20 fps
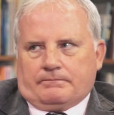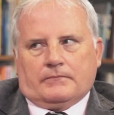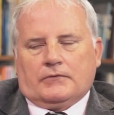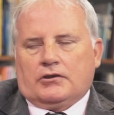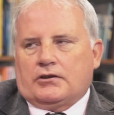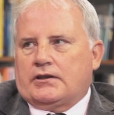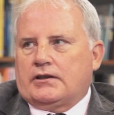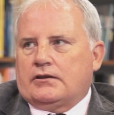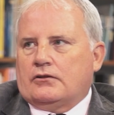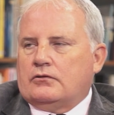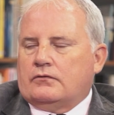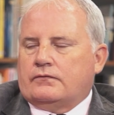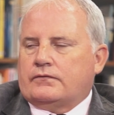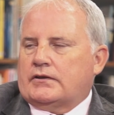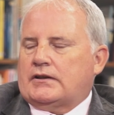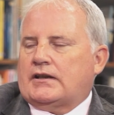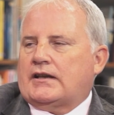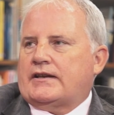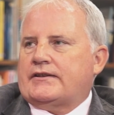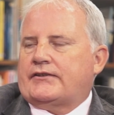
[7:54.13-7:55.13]
Looking
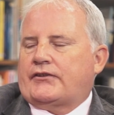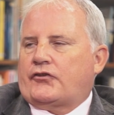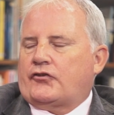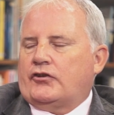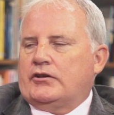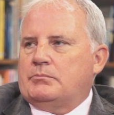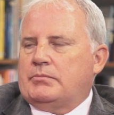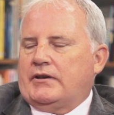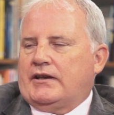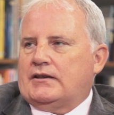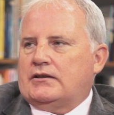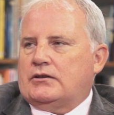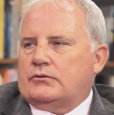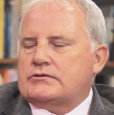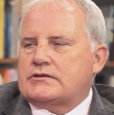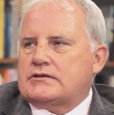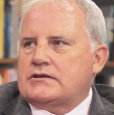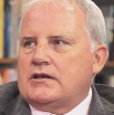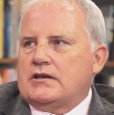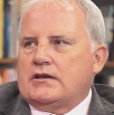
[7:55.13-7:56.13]
over the last 3
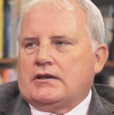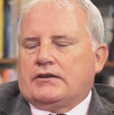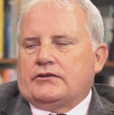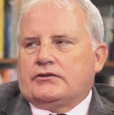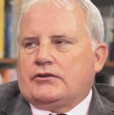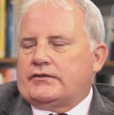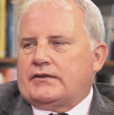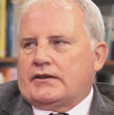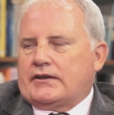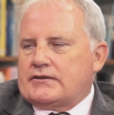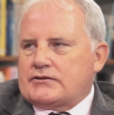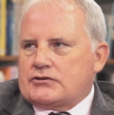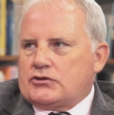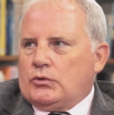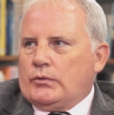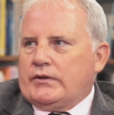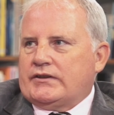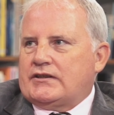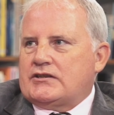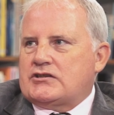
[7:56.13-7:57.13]
bailouts, nothing is
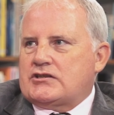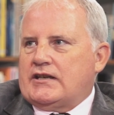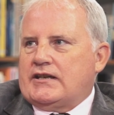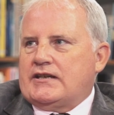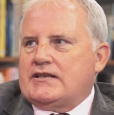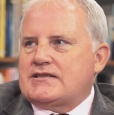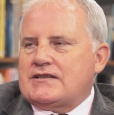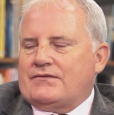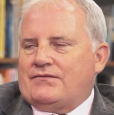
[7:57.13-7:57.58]
going to change.